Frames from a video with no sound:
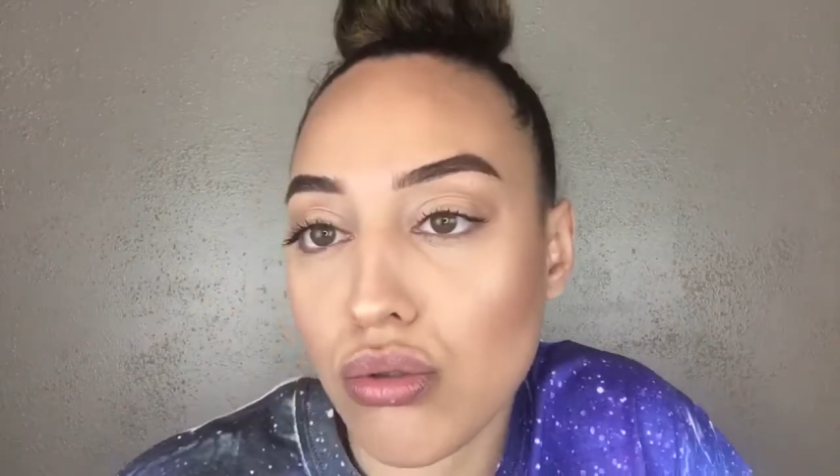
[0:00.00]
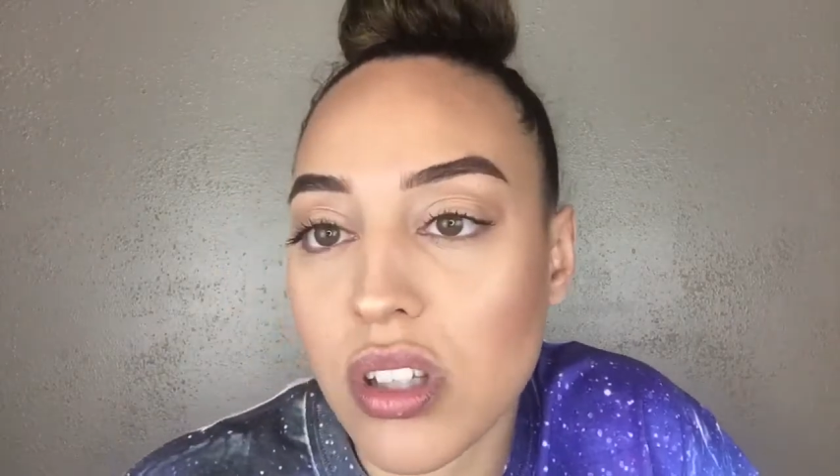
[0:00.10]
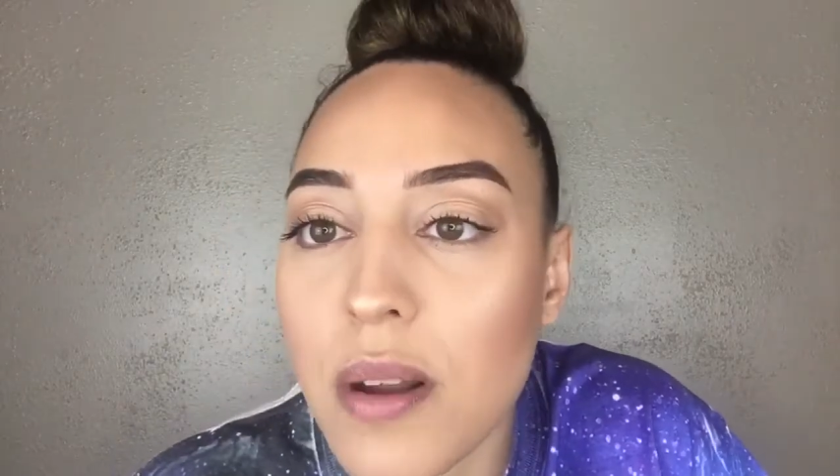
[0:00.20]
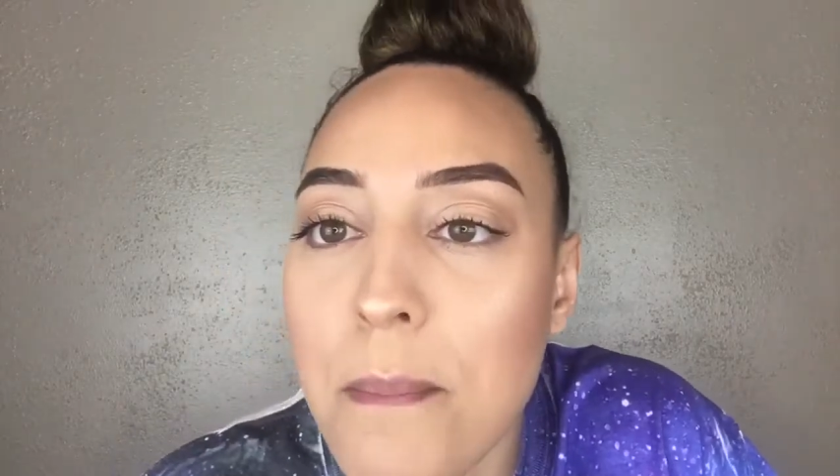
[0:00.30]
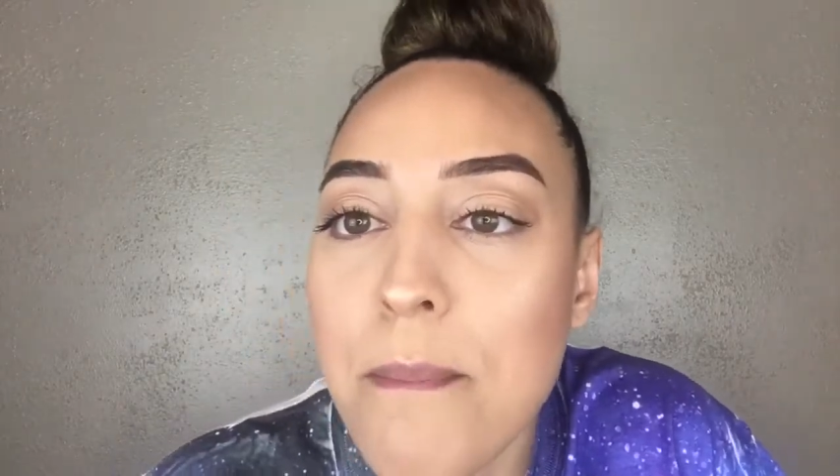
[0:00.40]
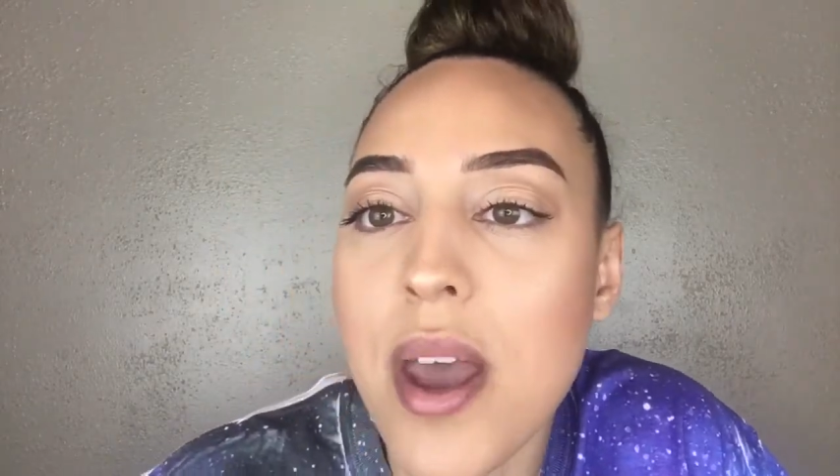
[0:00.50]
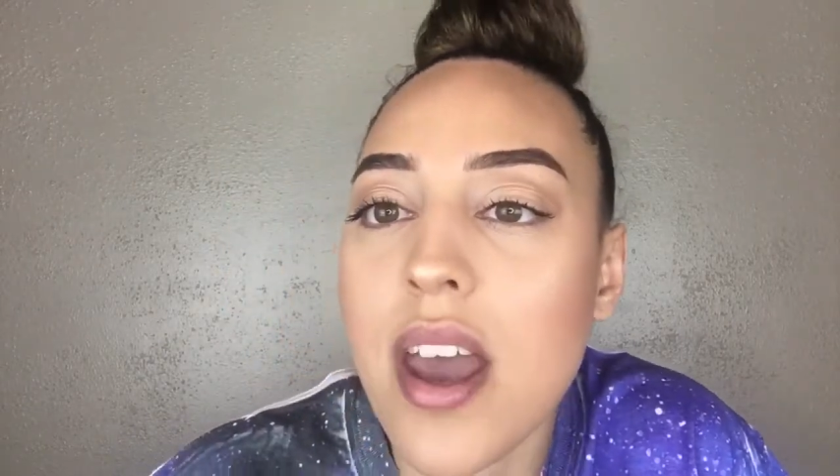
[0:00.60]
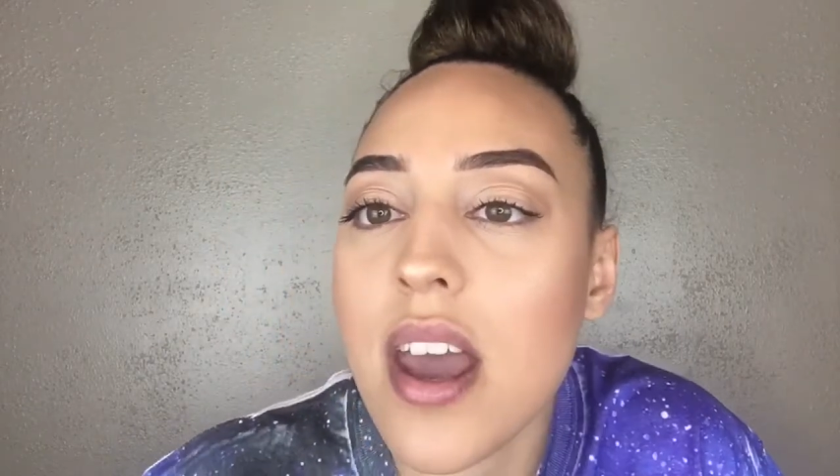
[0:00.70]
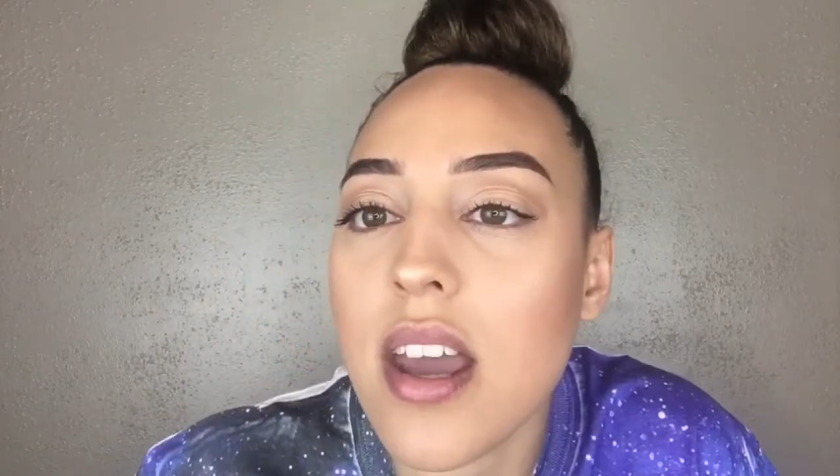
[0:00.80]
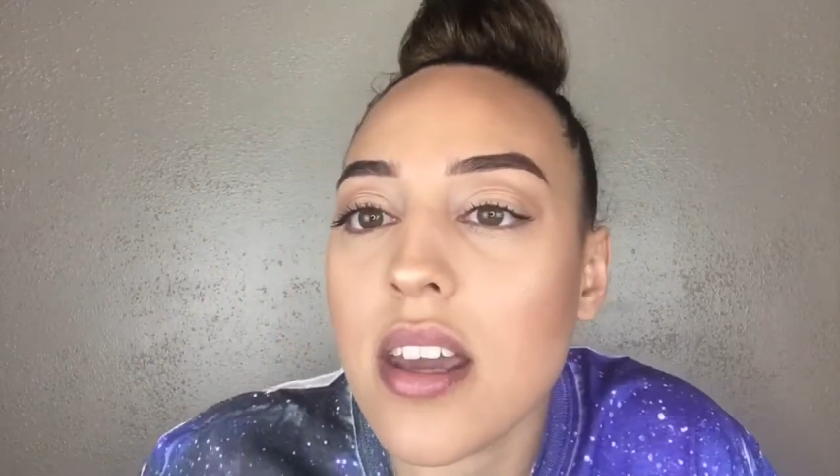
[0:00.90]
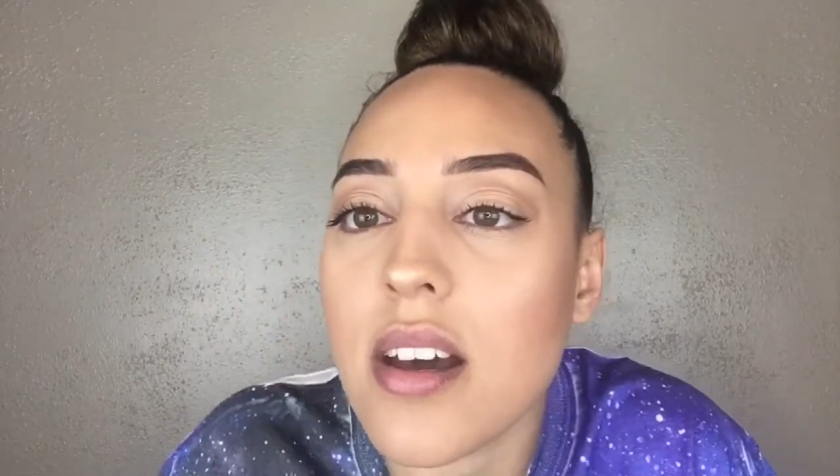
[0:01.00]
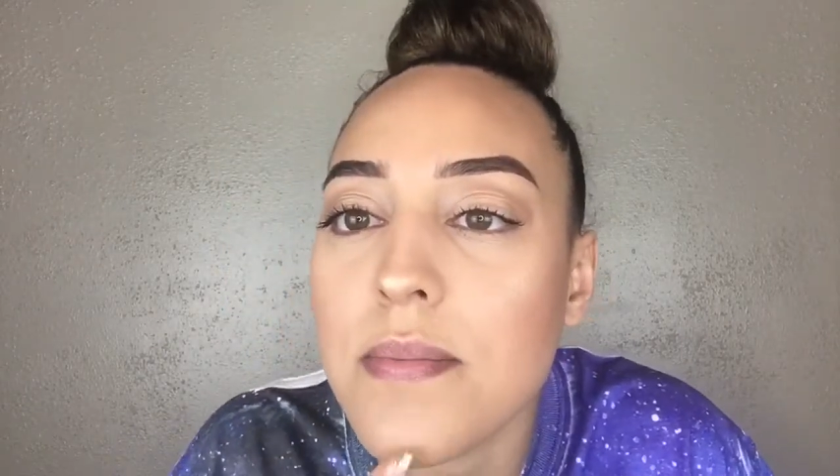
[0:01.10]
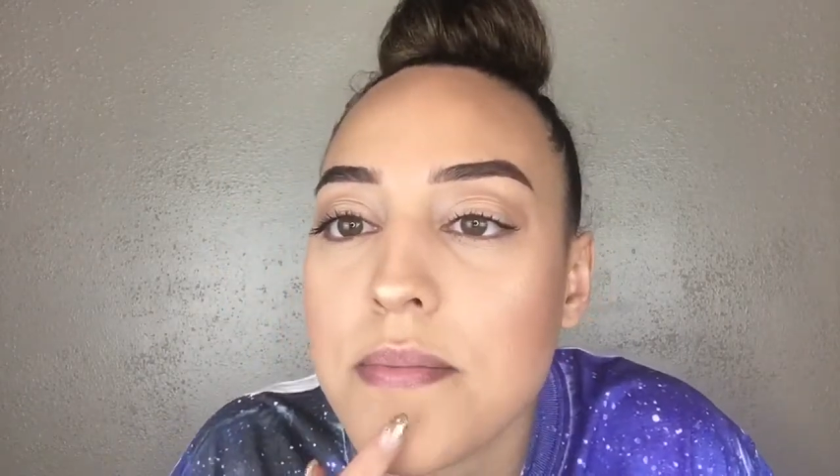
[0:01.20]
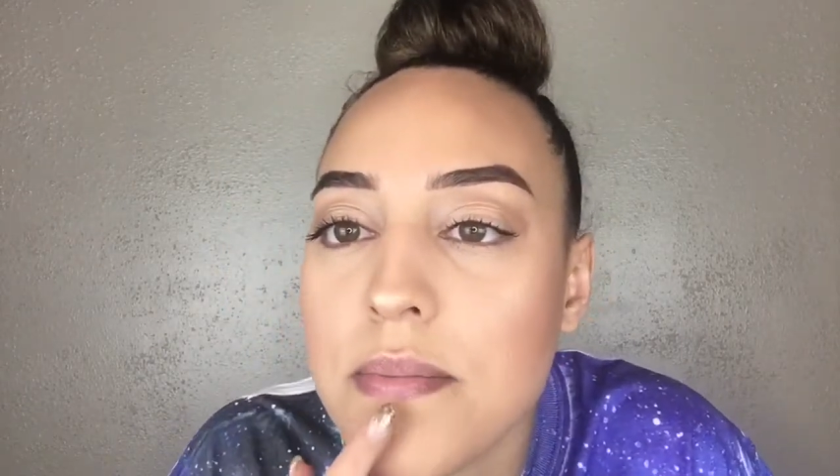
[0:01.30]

some makeup.